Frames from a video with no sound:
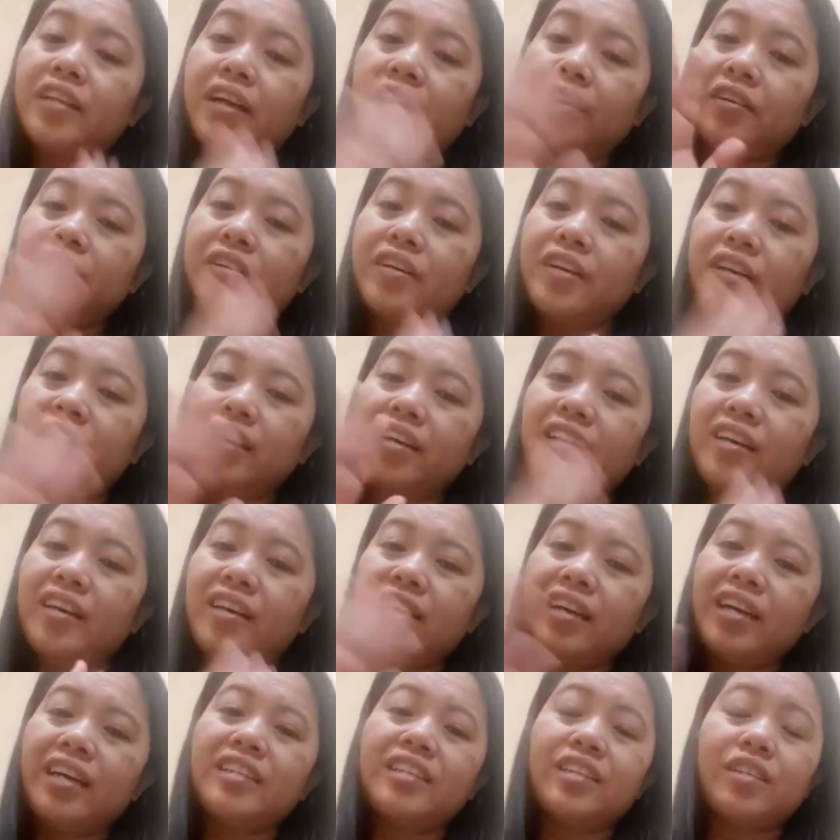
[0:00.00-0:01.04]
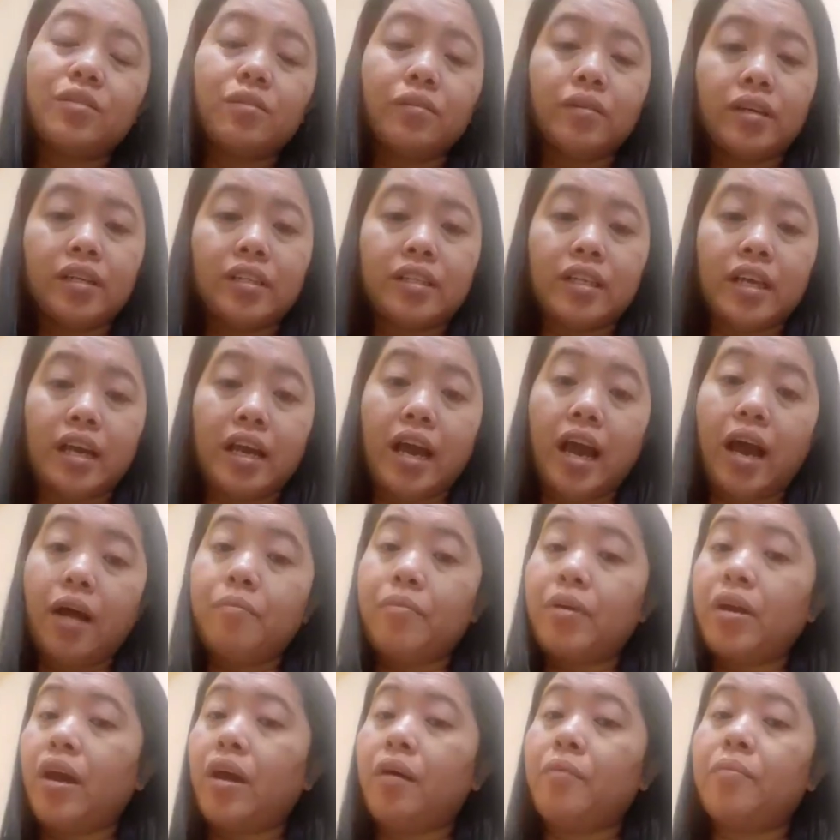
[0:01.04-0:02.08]
Terry. I just want to say
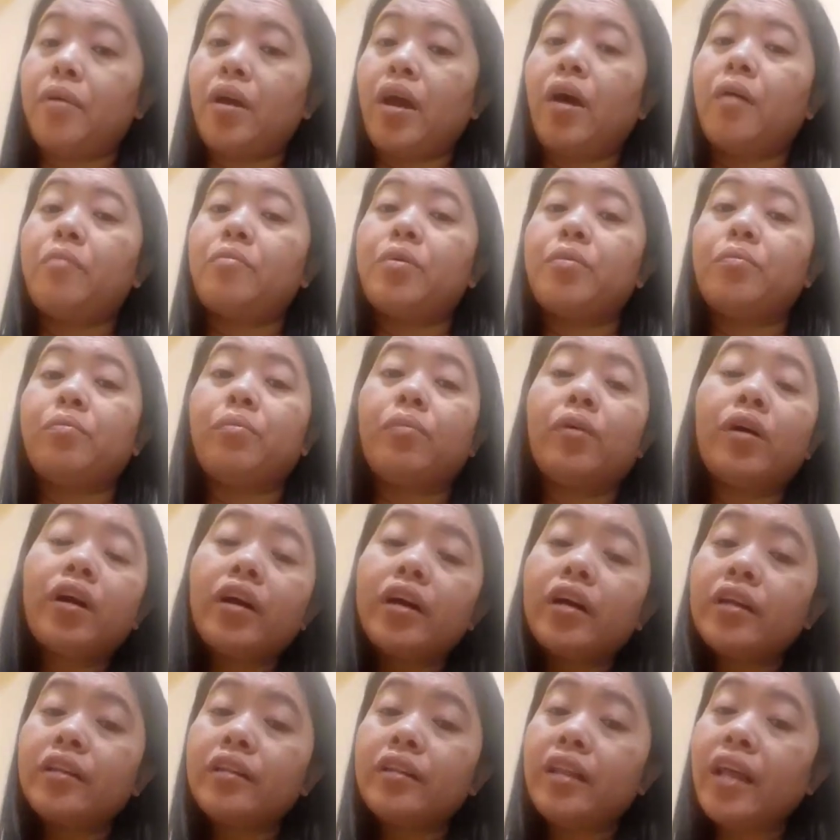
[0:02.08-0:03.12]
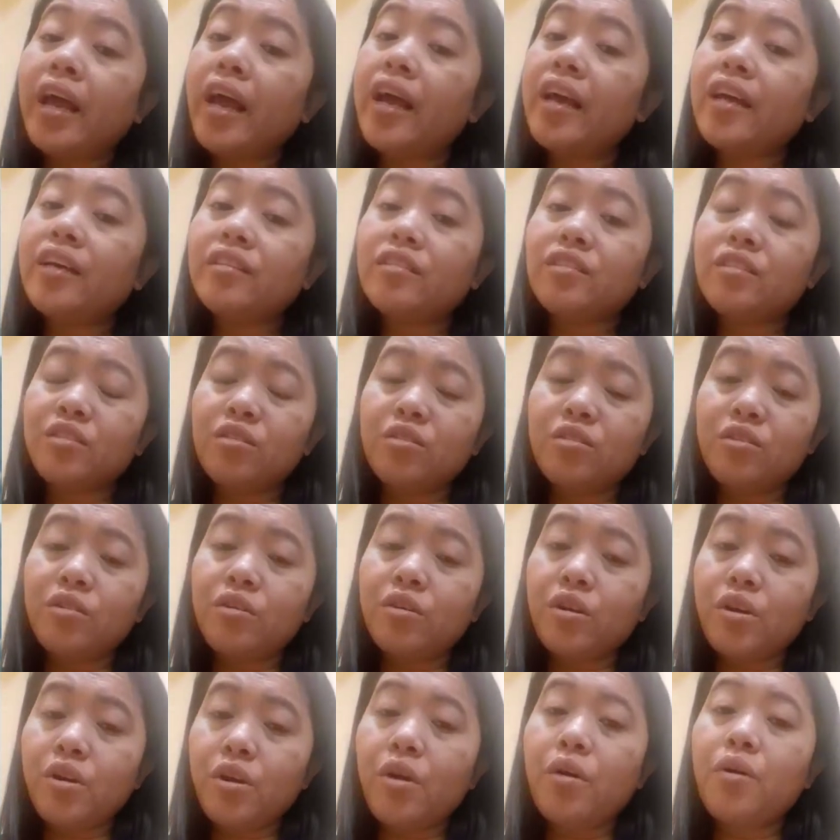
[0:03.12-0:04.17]
happy, happy, happy birthday to
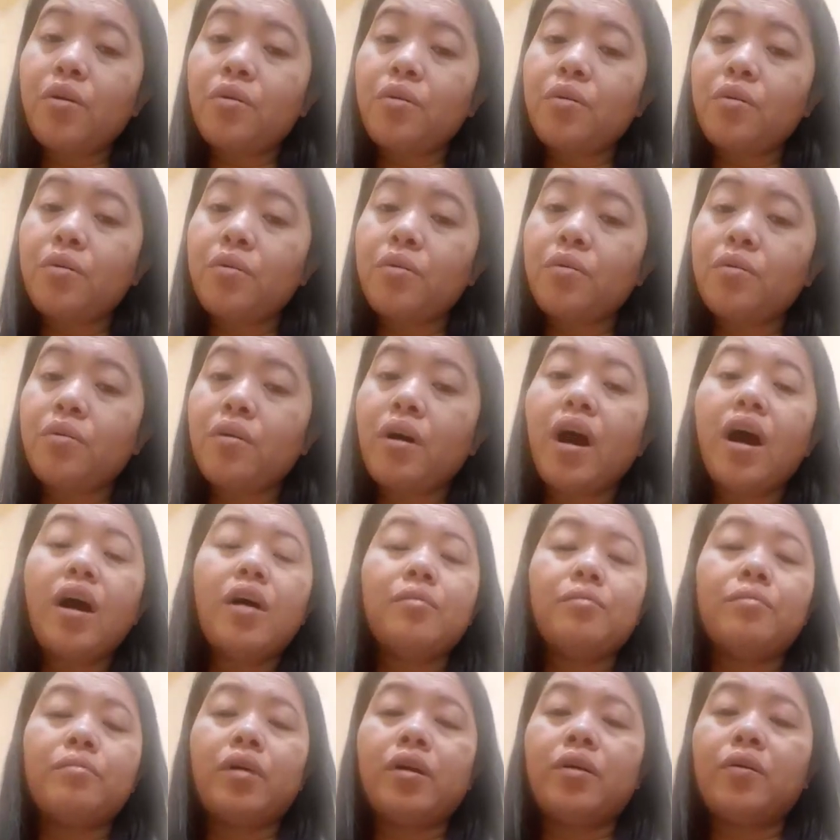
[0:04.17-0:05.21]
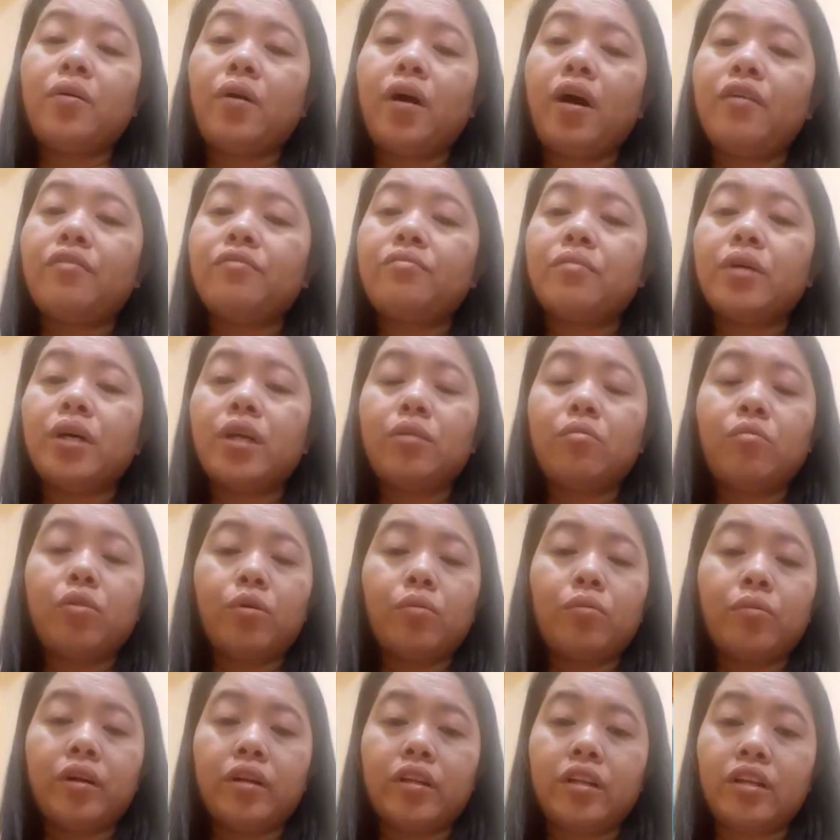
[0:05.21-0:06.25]
you. May you have many more
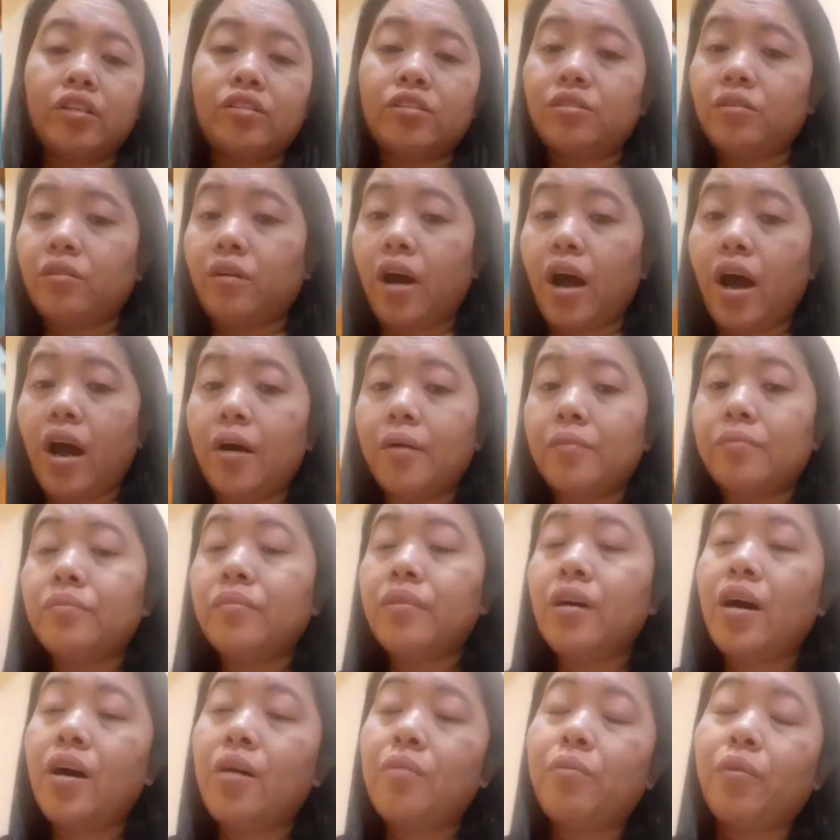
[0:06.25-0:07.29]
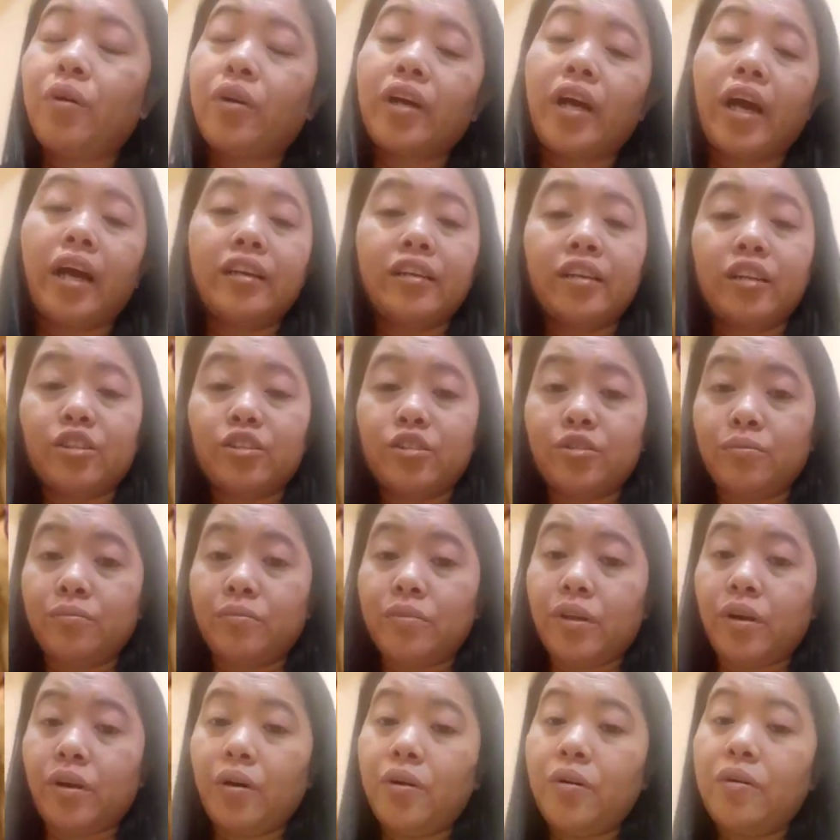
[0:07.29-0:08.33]
birthdays to come, more candles to
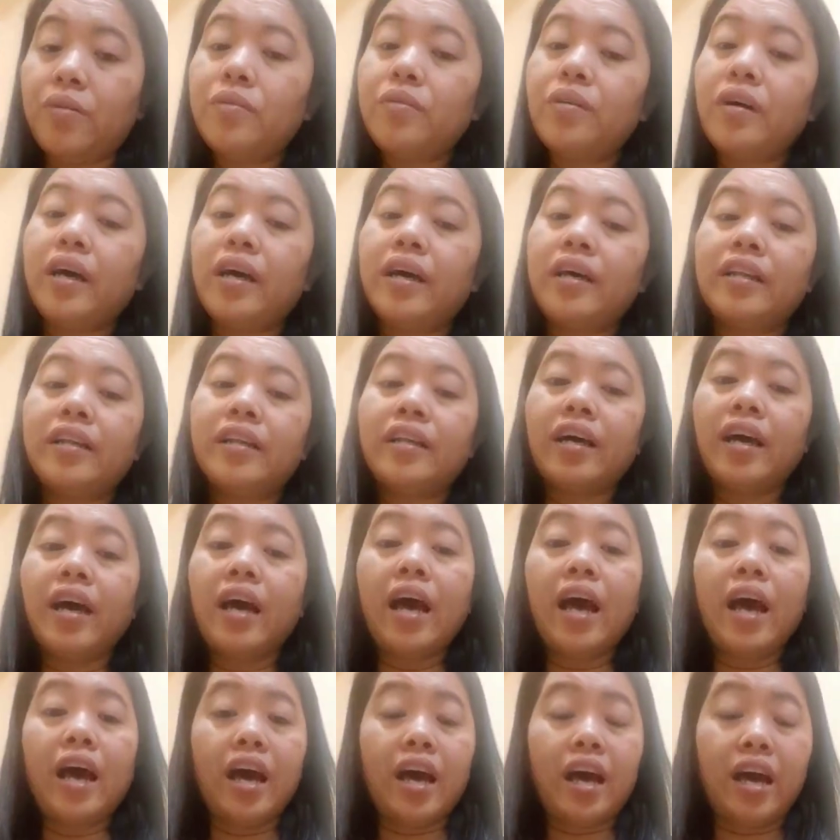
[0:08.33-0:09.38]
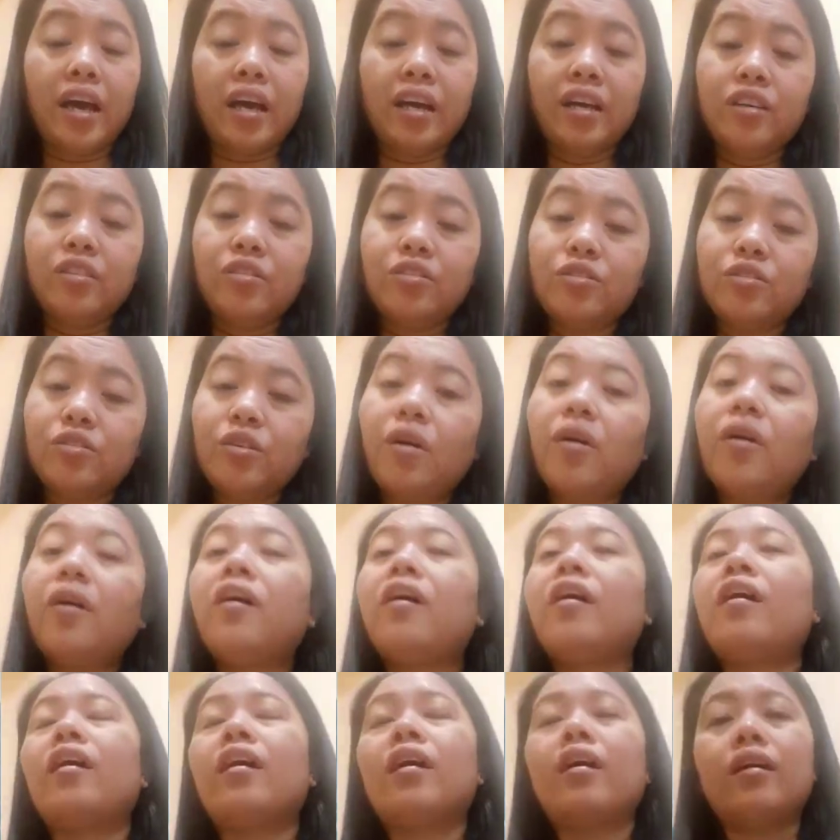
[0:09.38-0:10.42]
blow, and
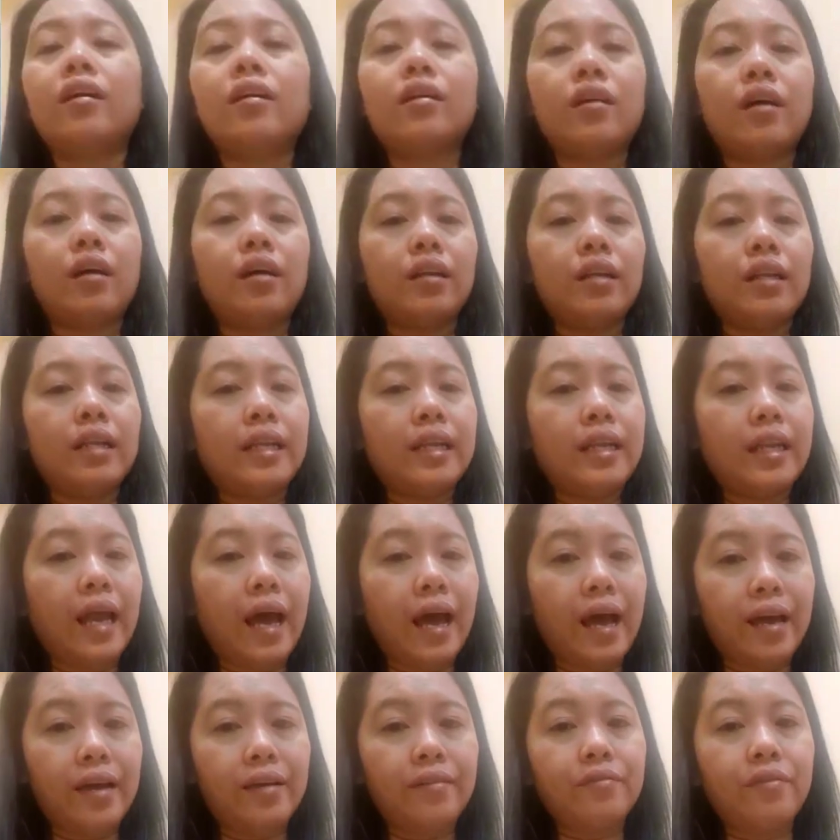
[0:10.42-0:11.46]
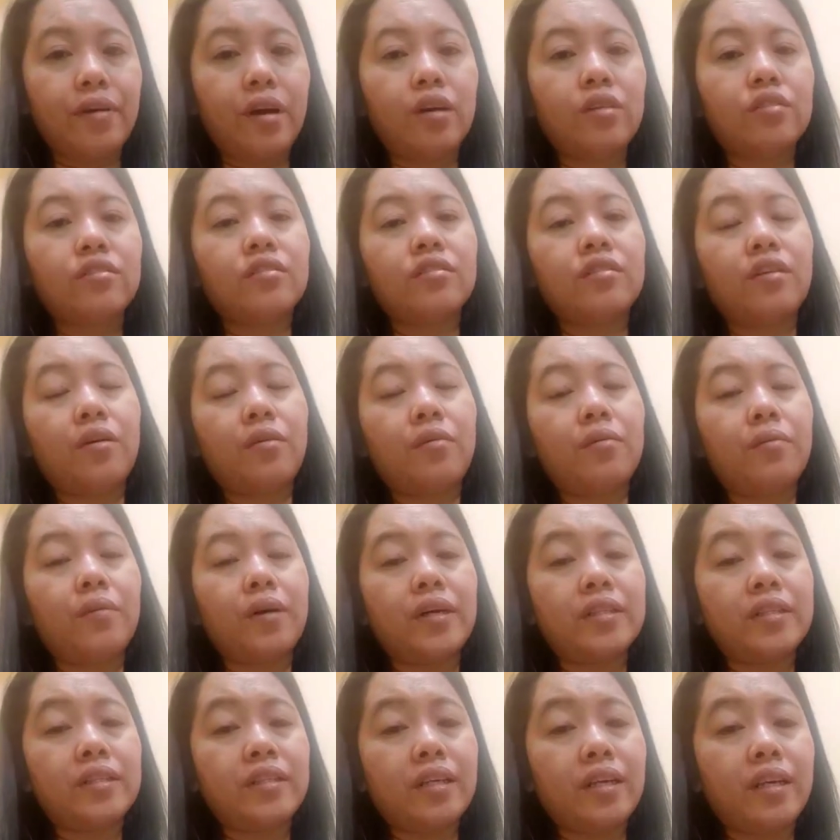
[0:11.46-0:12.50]
enjoy life. So
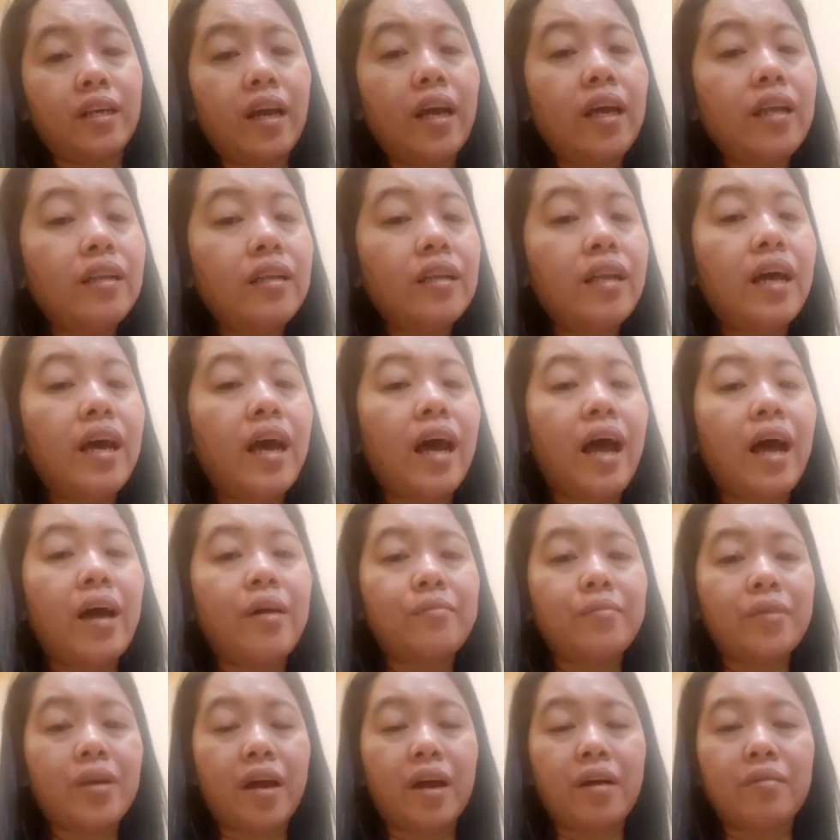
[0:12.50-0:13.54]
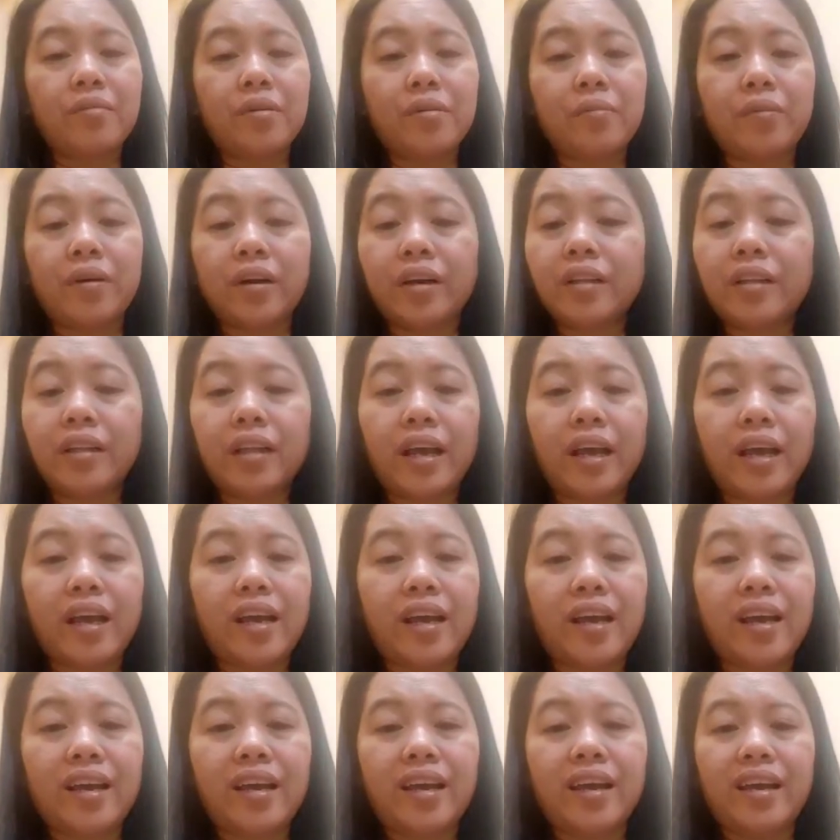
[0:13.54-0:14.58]
once again, happy, happy
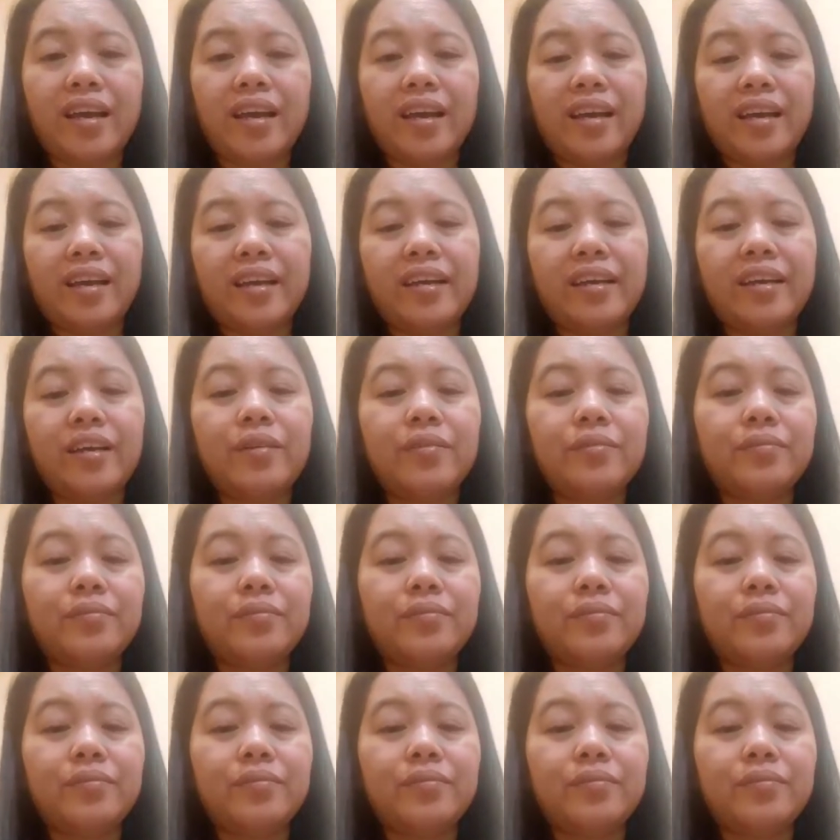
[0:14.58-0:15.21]
birthday.